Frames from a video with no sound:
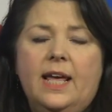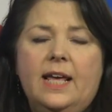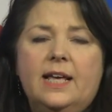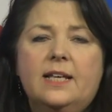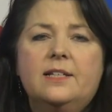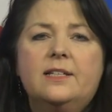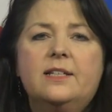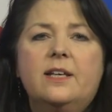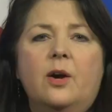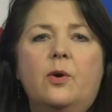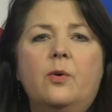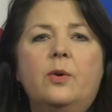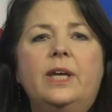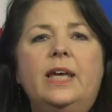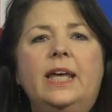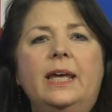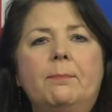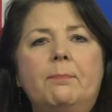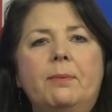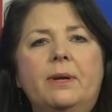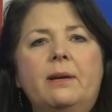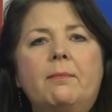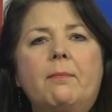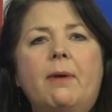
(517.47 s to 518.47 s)
So
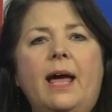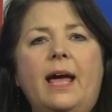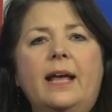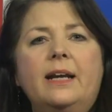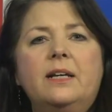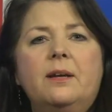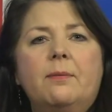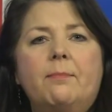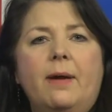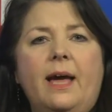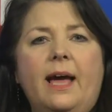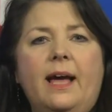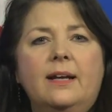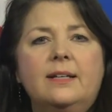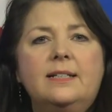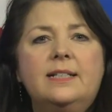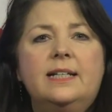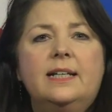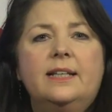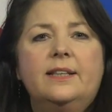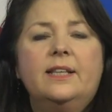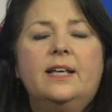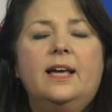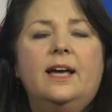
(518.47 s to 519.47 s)
keep in mind about
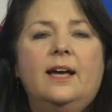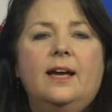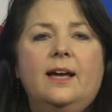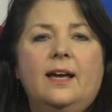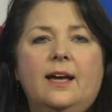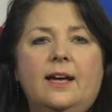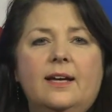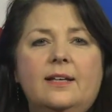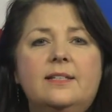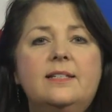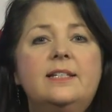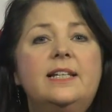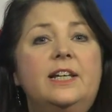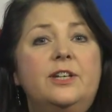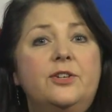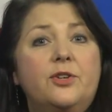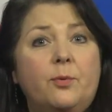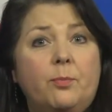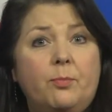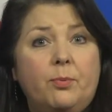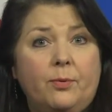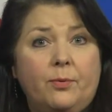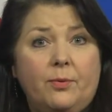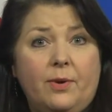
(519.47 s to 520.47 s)
the senior
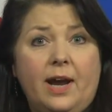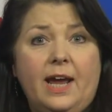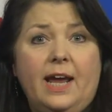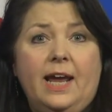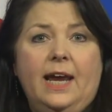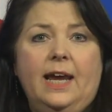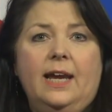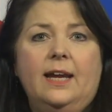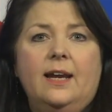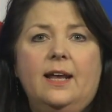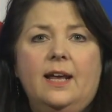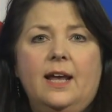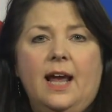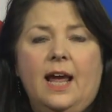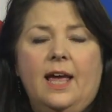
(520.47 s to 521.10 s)
parade,